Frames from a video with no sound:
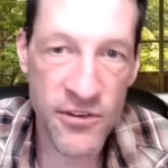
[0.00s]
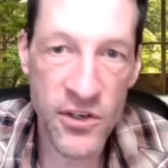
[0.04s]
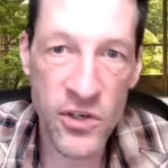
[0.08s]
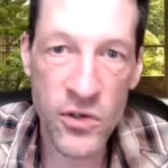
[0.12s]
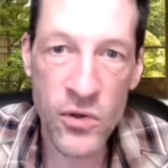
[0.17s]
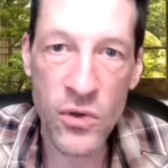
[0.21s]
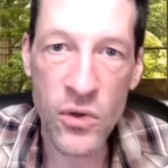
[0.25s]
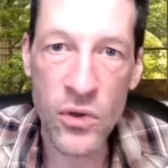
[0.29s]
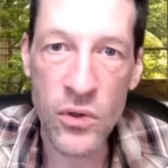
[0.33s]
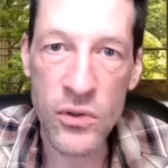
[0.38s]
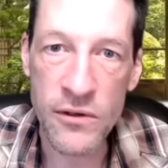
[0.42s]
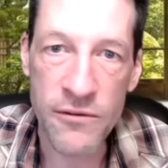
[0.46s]

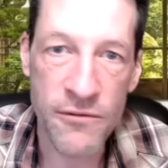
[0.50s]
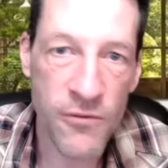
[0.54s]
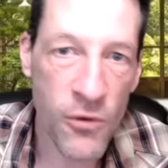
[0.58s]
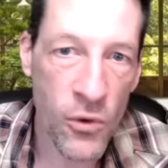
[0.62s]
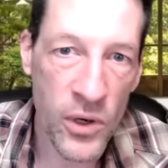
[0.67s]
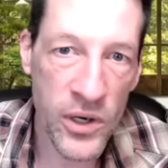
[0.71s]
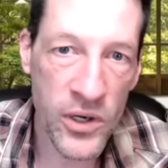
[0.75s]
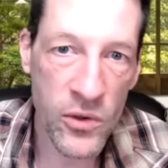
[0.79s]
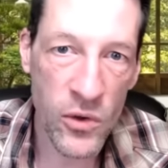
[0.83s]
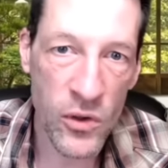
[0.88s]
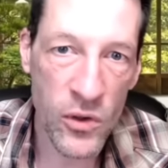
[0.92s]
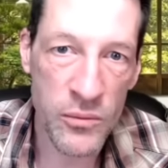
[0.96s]
year old or
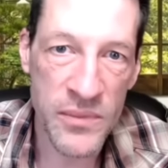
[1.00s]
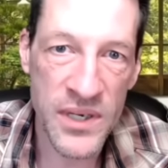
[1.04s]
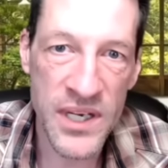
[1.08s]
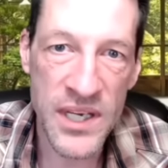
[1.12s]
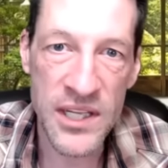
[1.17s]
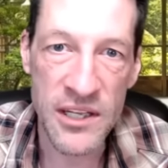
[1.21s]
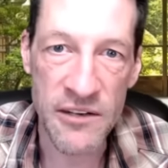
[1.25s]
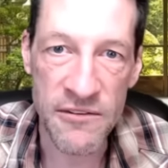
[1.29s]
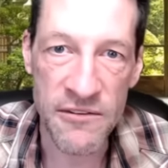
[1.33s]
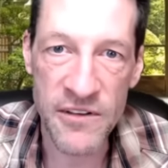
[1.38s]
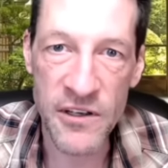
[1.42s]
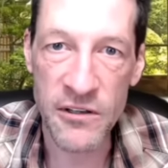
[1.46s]
four year old me
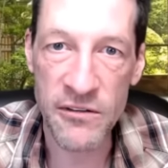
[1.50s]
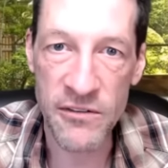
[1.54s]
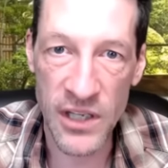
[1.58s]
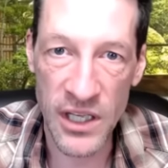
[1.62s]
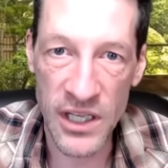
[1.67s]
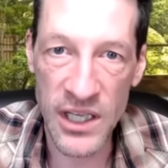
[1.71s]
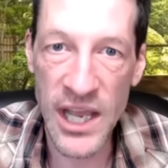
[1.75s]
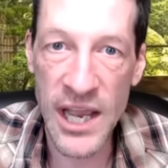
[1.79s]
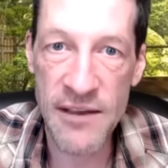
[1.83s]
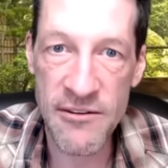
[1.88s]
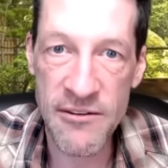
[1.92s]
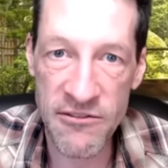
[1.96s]
that felt
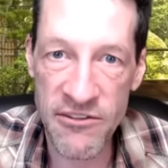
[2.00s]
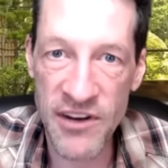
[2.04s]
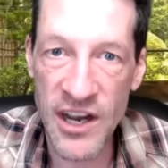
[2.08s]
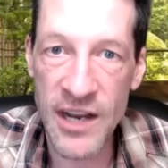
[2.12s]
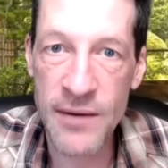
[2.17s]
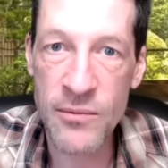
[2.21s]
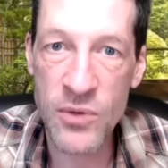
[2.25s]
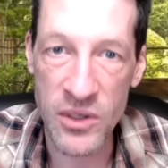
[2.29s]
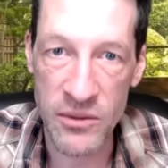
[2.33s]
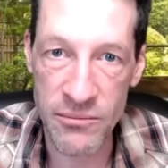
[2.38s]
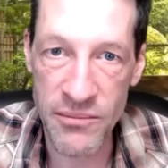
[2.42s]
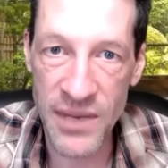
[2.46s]
alive and
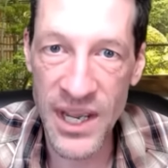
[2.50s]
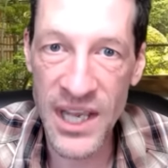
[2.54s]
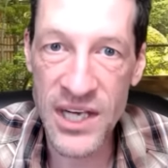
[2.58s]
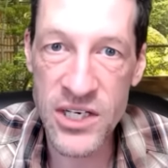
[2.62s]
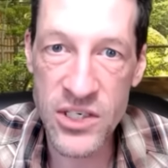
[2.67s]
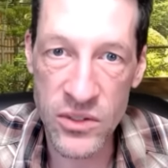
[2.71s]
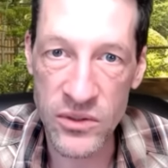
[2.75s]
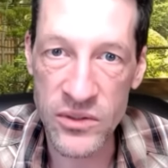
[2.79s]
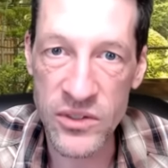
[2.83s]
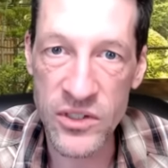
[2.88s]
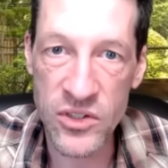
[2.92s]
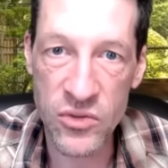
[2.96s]
vibrant and
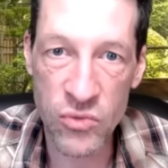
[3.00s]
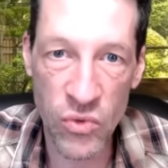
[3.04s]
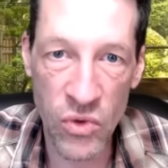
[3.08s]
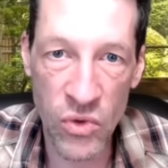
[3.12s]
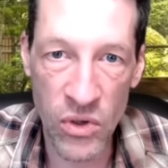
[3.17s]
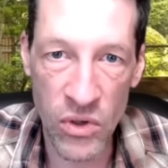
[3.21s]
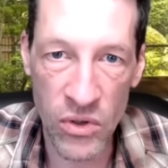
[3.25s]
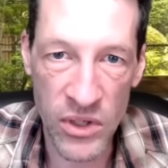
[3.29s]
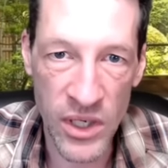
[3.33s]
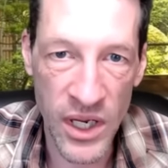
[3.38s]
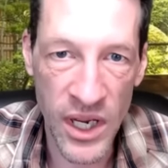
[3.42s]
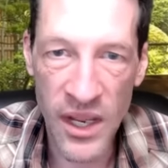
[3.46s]
magical in this
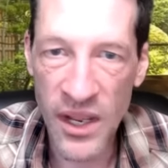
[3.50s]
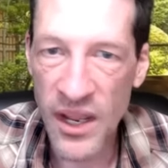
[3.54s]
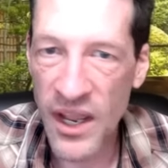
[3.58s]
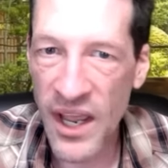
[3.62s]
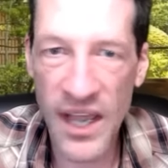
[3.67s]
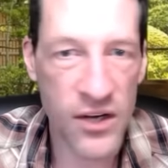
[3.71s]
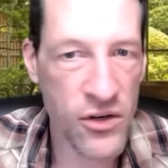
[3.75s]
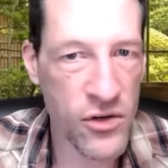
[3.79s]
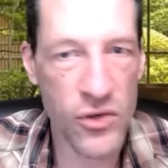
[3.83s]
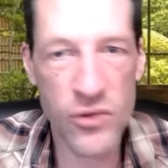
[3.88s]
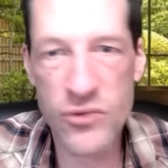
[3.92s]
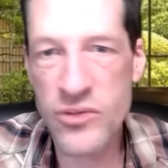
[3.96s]
world
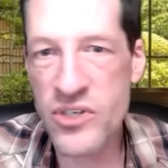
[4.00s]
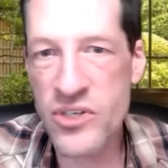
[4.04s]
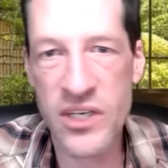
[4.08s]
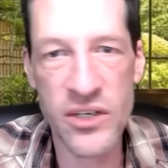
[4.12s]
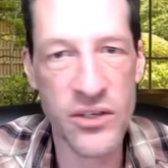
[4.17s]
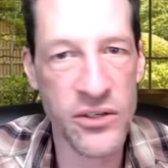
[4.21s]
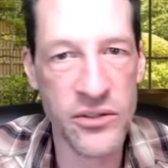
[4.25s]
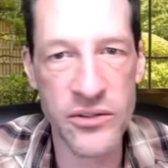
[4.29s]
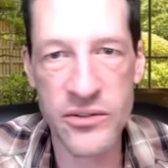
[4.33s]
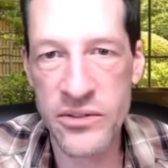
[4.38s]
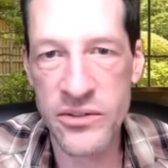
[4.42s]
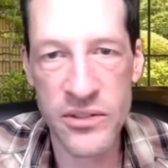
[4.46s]
had no
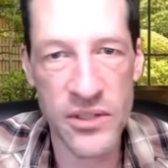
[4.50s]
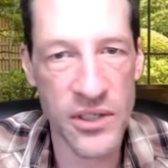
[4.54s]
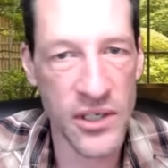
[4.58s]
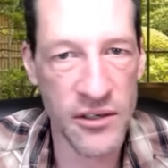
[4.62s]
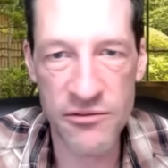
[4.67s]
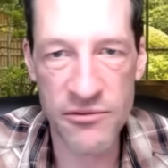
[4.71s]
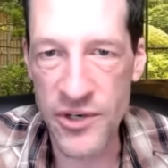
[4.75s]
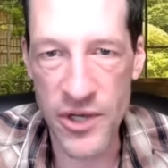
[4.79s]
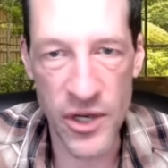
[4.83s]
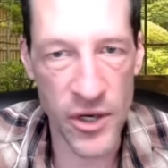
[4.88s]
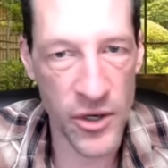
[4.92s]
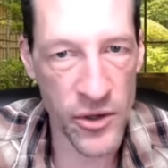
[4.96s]
skills
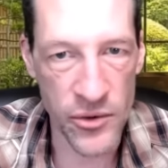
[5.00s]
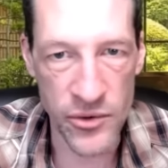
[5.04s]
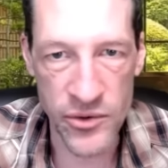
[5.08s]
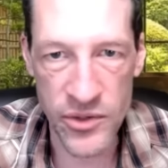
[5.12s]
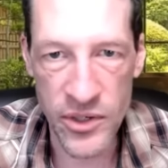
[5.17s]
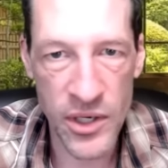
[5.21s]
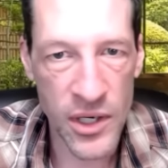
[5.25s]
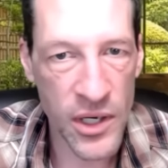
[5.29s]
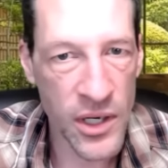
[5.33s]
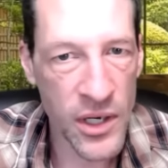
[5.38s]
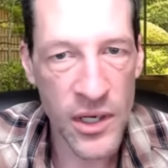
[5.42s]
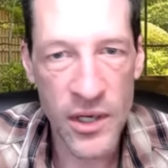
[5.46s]
of note,
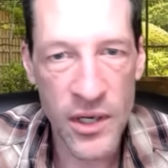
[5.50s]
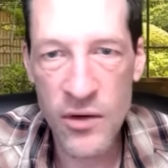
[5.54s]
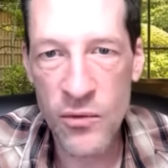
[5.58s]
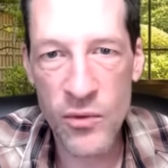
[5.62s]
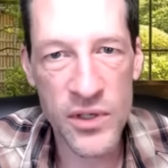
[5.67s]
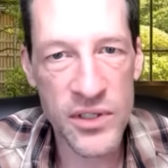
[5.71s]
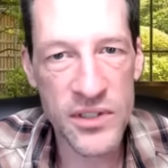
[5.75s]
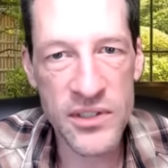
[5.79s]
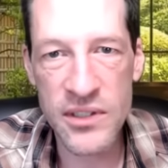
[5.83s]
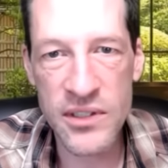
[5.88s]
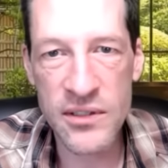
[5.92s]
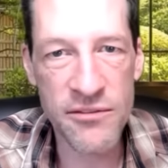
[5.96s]

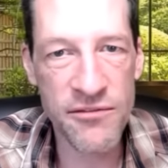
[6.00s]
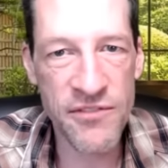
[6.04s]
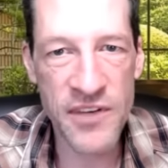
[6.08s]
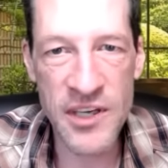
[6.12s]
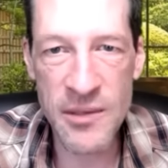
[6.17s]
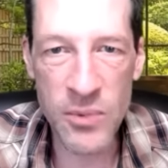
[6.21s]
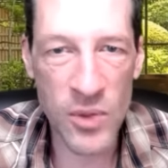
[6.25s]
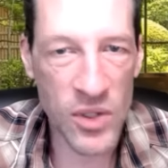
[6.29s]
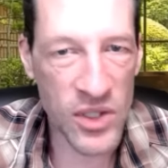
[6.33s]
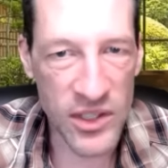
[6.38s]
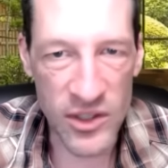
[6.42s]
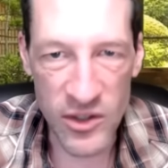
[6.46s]
was a
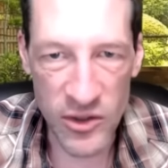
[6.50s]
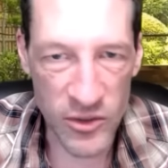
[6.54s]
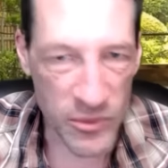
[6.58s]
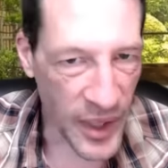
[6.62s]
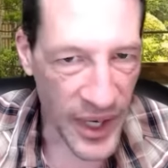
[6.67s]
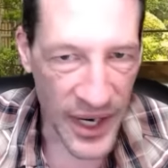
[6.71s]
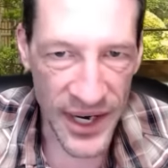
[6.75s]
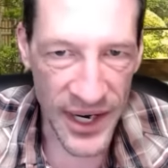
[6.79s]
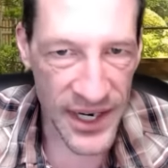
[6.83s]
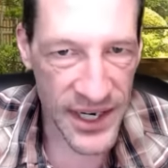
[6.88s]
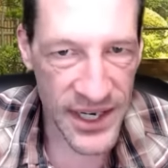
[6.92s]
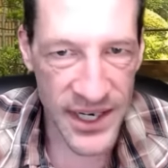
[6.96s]
feeble little
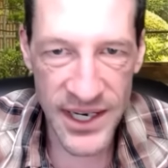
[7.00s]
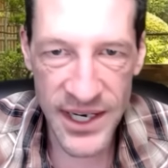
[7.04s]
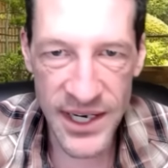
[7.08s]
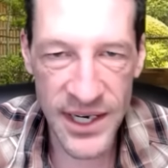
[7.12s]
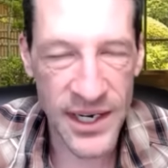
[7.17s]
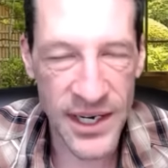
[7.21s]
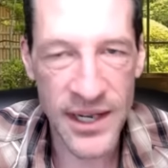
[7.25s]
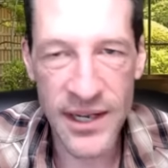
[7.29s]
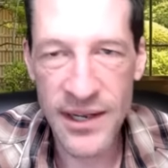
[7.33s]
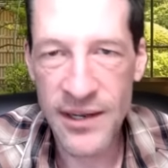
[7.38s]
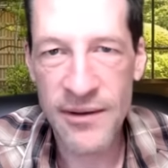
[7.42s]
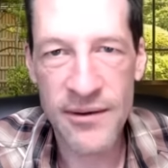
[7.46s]

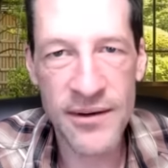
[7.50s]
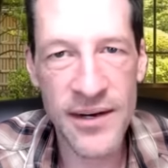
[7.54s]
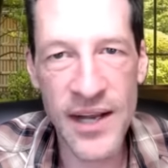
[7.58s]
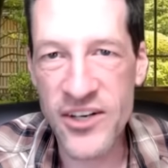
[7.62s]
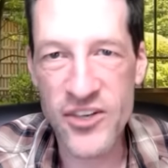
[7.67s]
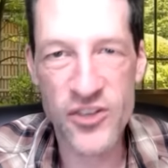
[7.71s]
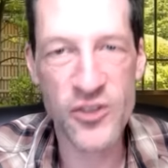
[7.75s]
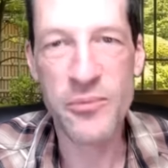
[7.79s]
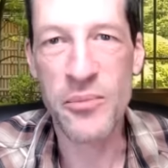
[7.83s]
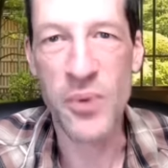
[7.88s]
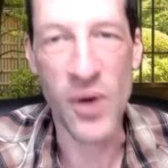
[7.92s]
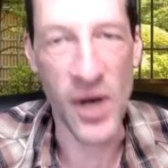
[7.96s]
body, not
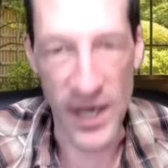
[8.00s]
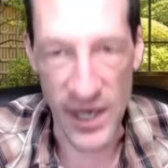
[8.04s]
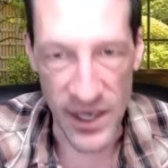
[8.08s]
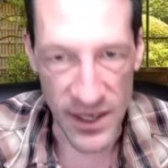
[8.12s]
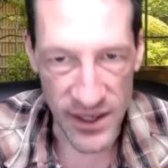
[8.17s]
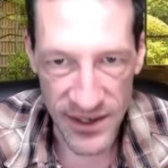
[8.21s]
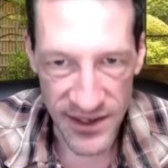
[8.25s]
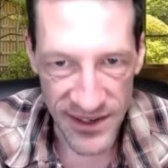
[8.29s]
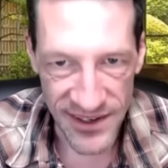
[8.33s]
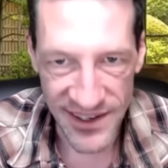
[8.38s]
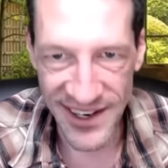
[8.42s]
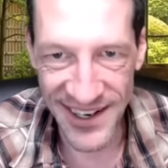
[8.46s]
too bright.
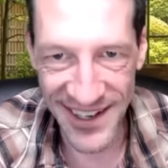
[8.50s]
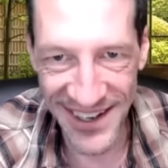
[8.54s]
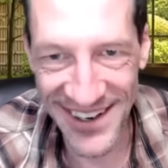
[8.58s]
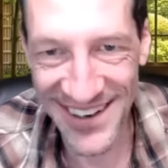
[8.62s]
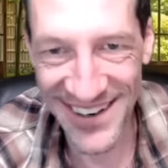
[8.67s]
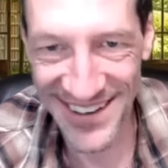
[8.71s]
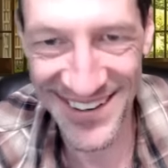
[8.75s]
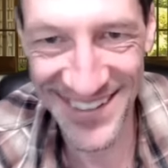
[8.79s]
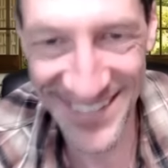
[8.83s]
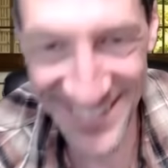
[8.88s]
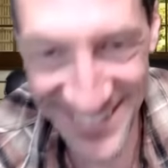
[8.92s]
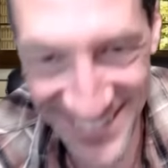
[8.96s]

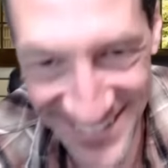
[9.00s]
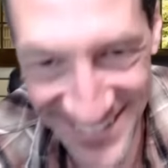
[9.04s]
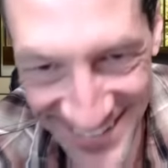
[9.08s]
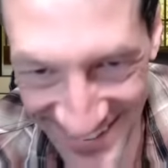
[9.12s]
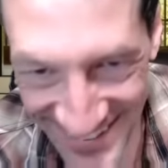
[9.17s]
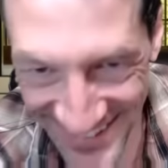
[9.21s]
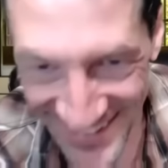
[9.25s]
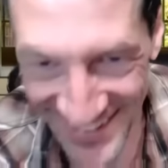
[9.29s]
it's